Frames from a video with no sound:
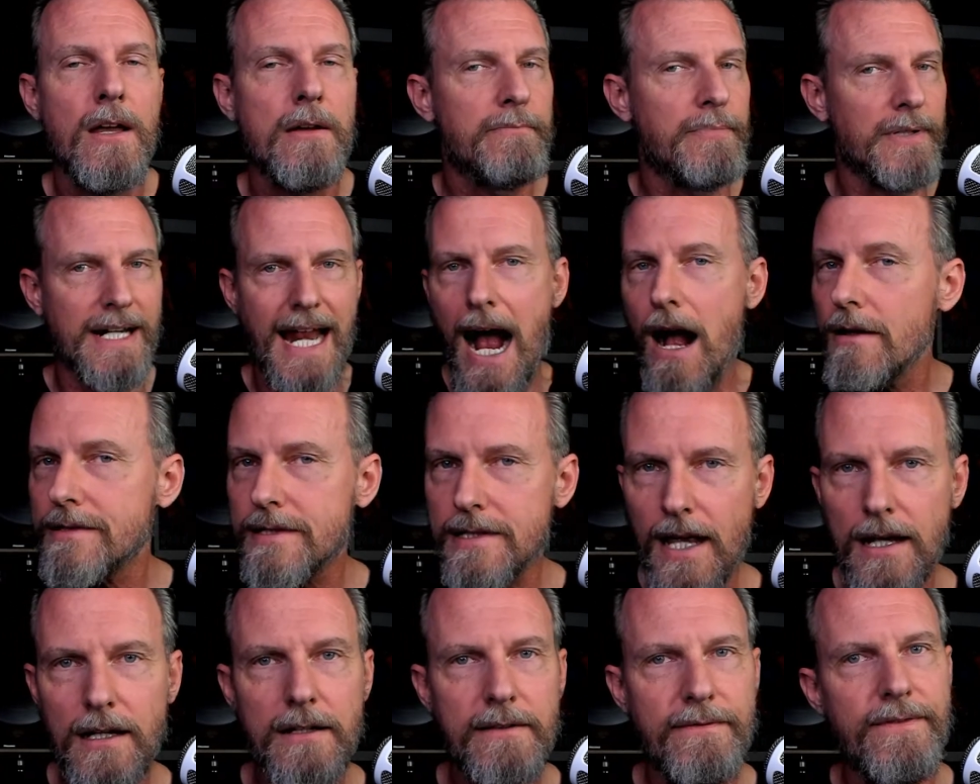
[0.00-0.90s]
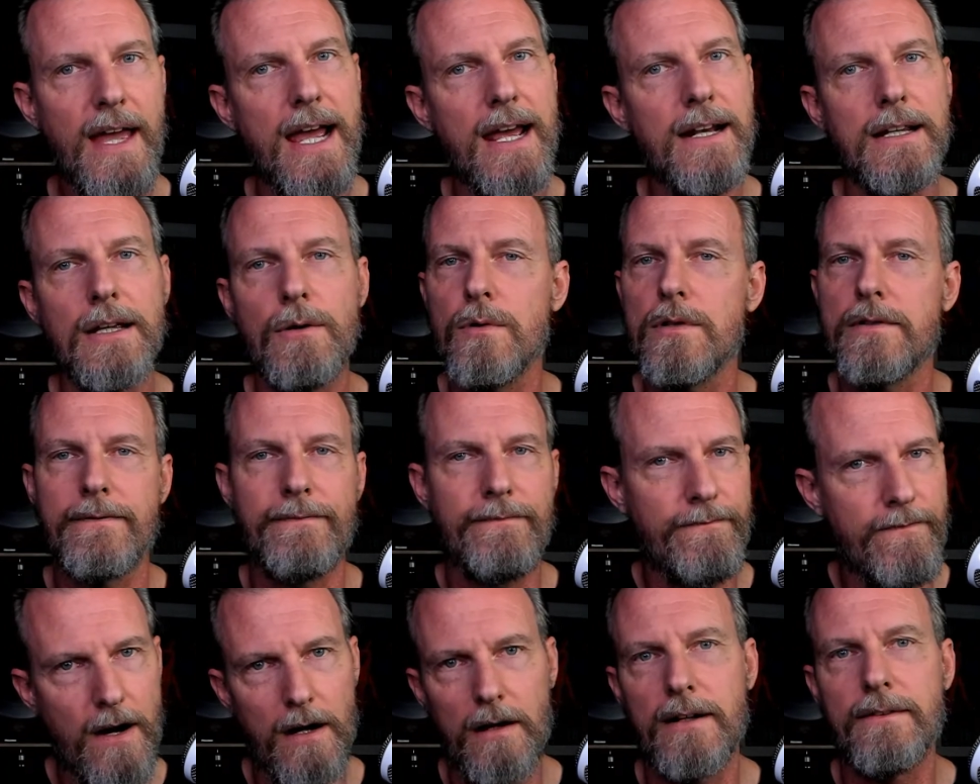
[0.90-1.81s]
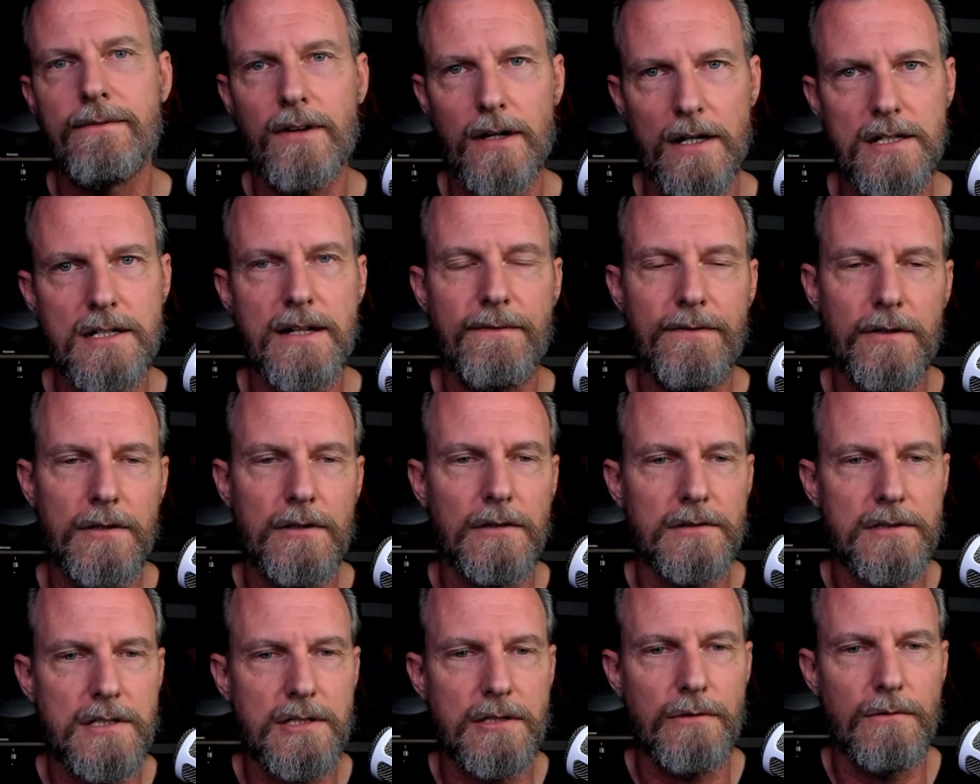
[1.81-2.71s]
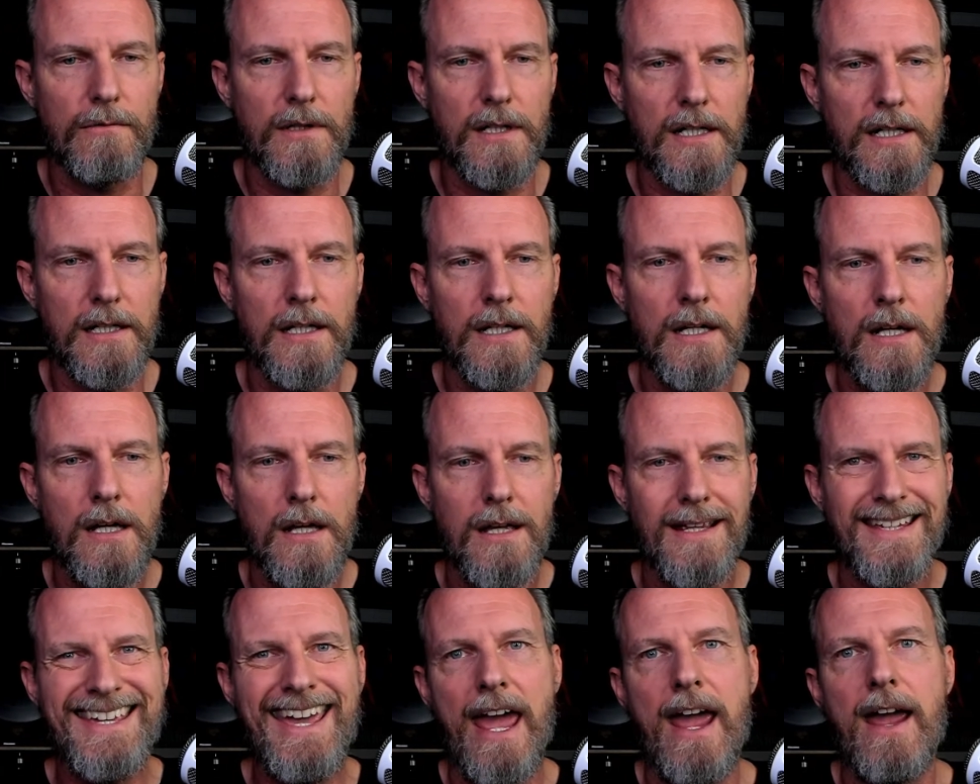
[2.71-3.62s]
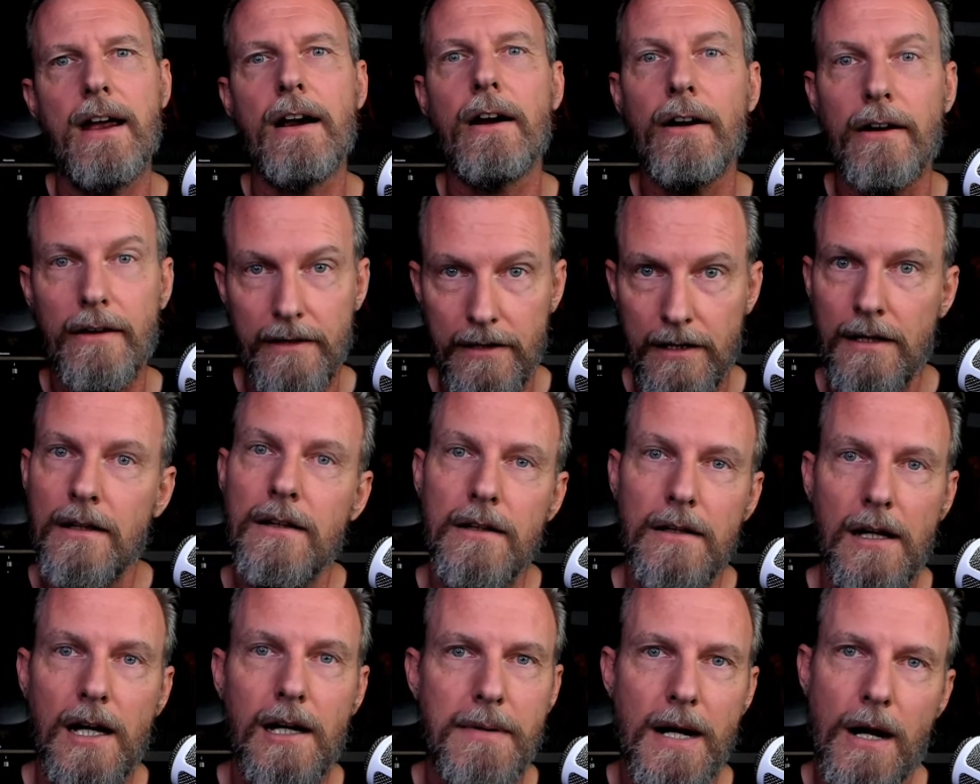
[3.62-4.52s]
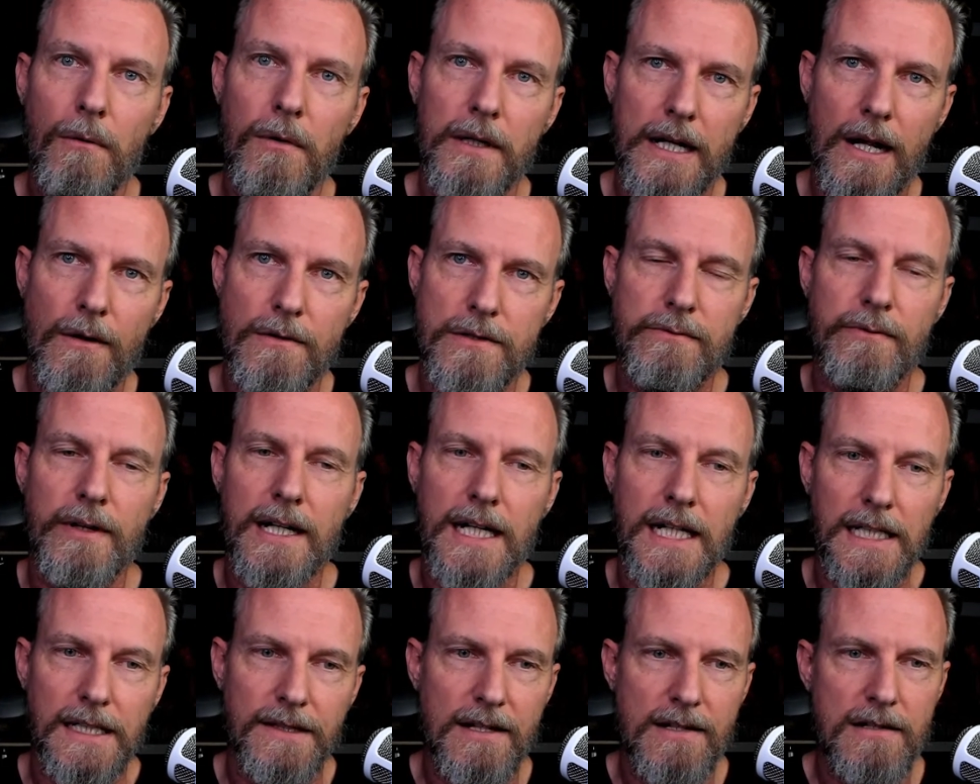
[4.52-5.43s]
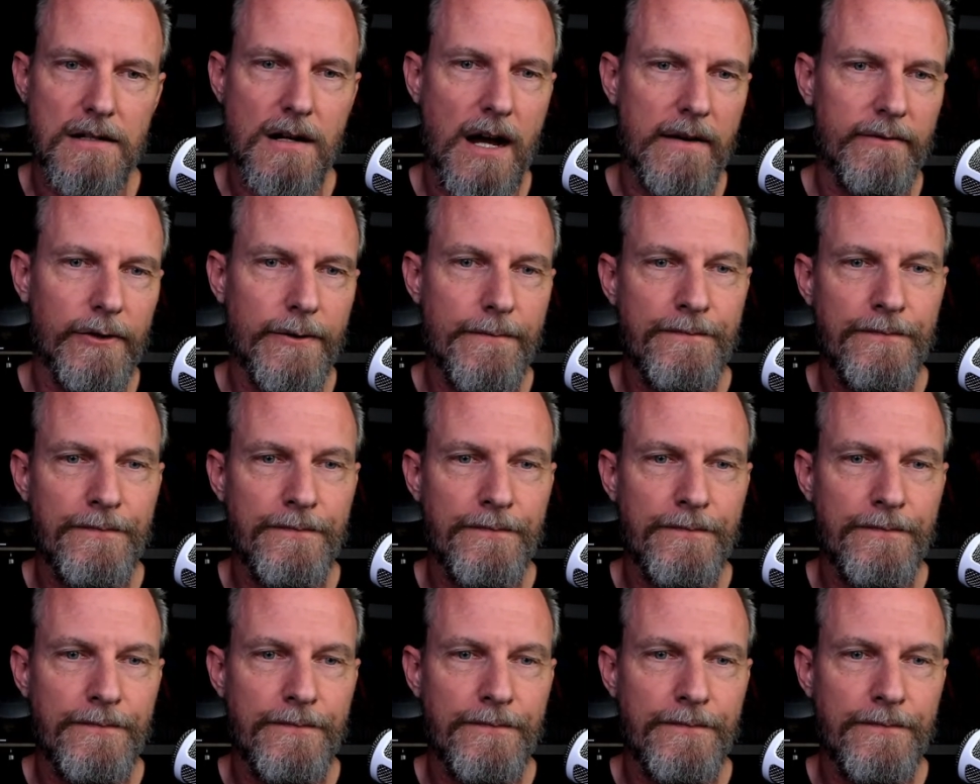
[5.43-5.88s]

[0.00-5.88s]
But outside of that, it was very, very difficult to care about what I was reading in this novel.